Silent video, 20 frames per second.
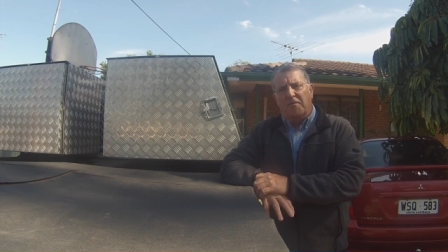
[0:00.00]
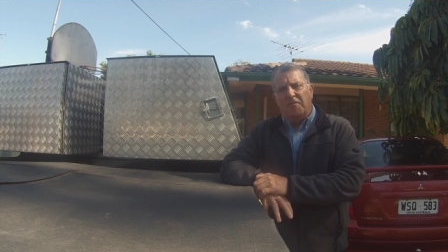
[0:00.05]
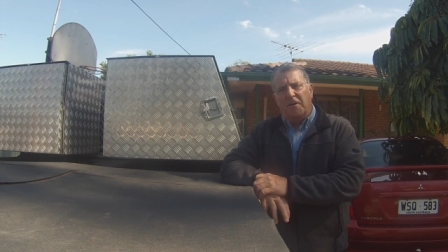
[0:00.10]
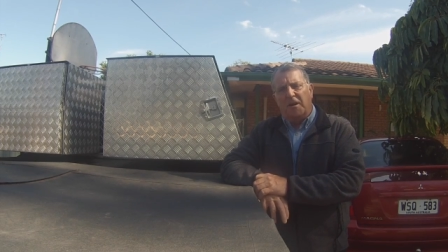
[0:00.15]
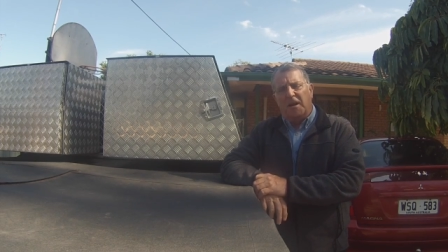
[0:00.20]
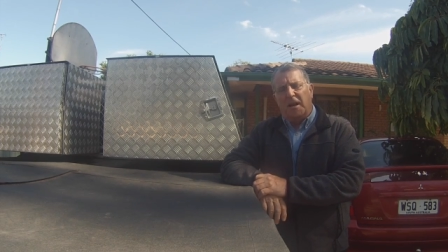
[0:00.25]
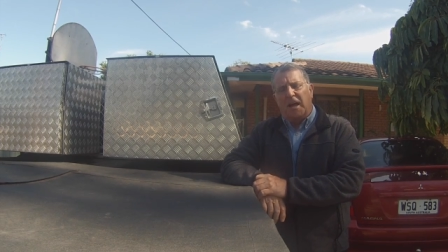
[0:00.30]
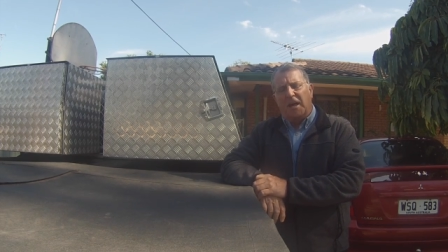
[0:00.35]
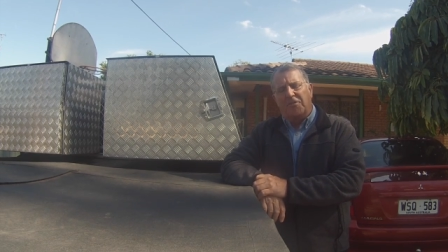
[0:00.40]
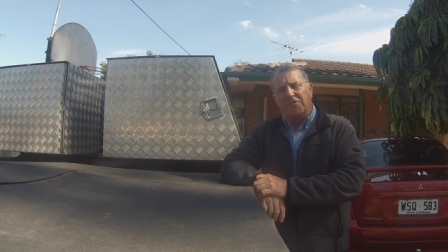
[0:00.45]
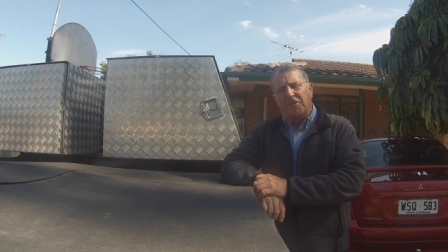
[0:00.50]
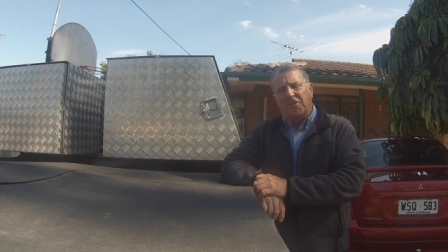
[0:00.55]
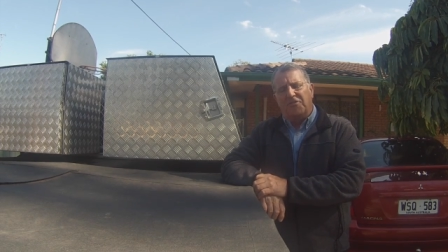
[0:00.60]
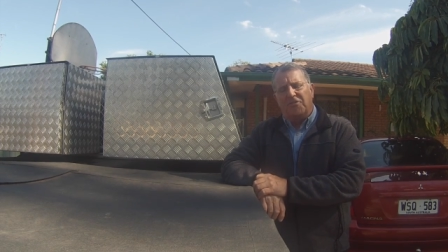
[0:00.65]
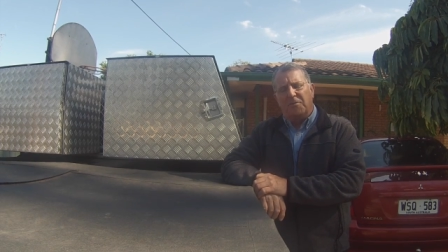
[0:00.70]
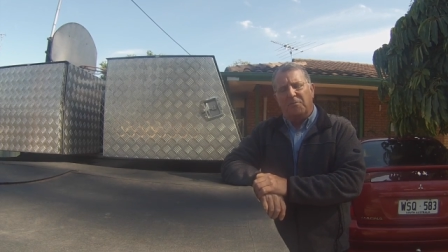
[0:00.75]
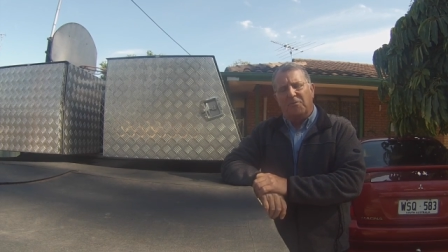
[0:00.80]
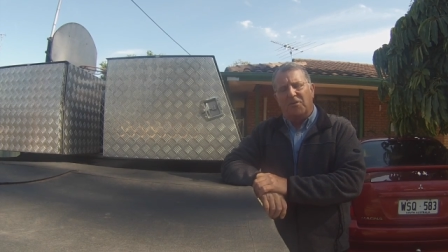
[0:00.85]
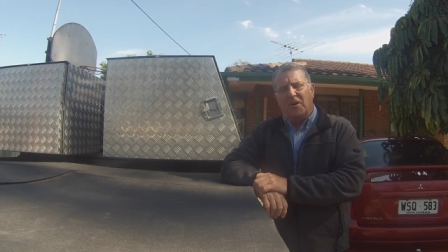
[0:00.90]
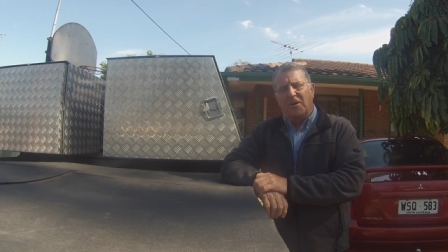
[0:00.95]
fitted our
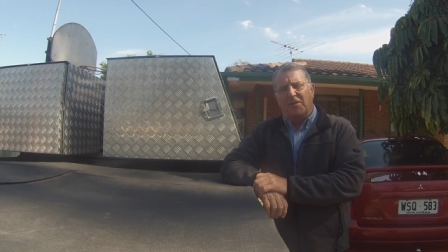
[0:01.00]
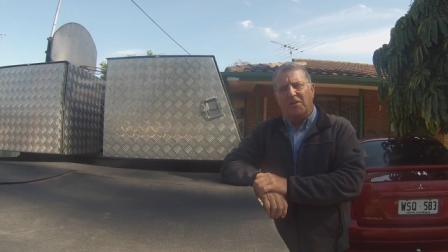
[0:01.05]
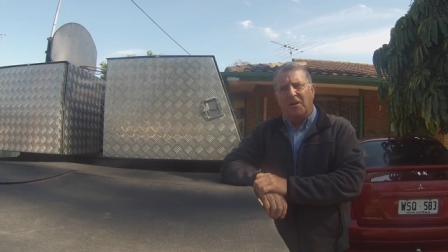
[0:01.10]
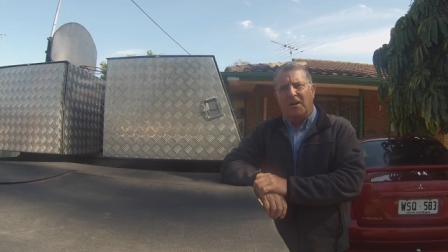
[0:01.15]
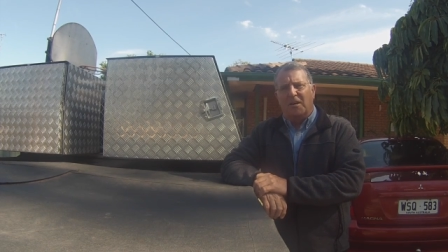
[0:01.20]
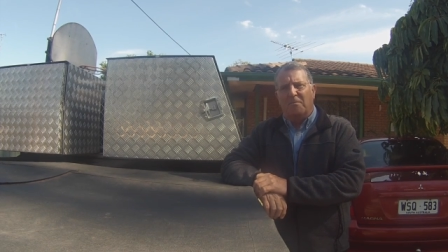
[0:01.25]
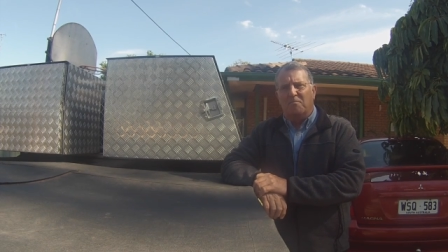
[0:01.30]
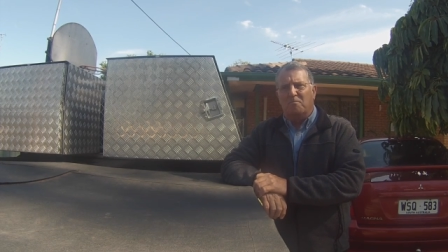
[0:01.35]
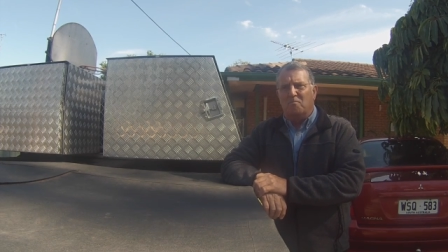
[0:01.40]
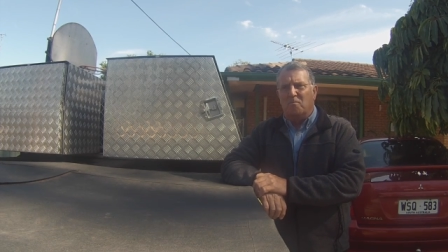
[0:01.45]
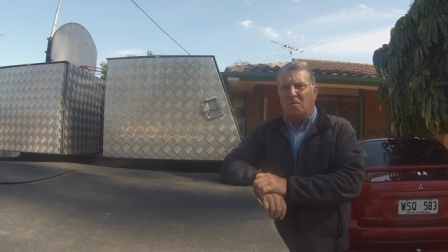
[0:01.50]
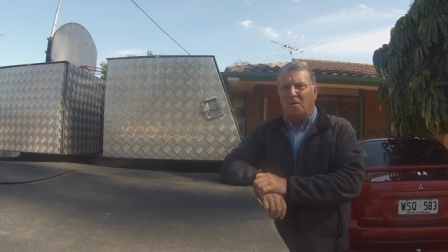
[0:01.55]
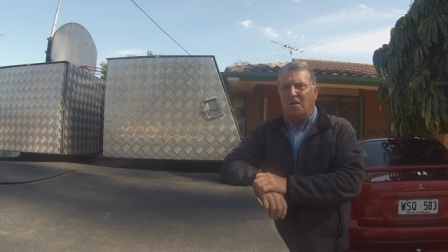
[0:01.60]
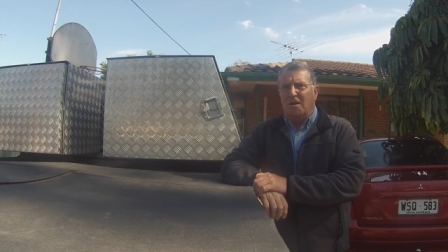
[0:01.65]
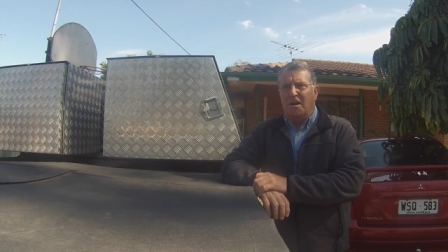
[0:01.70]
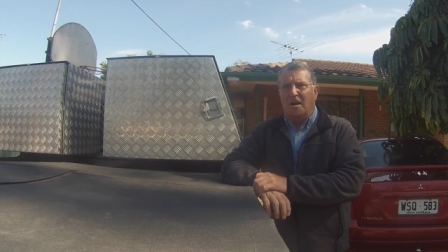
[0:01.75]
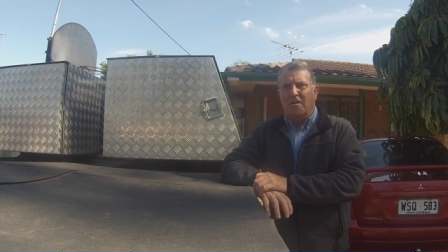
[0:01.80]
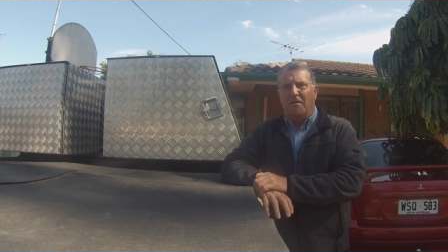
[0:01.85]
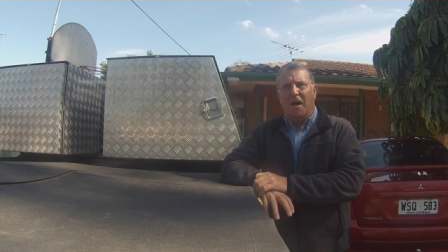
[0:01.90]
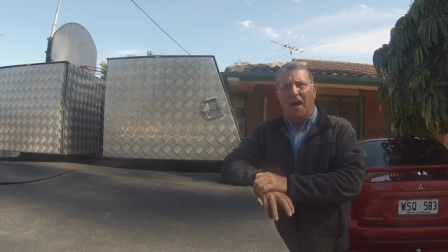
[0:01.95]
systems onto know,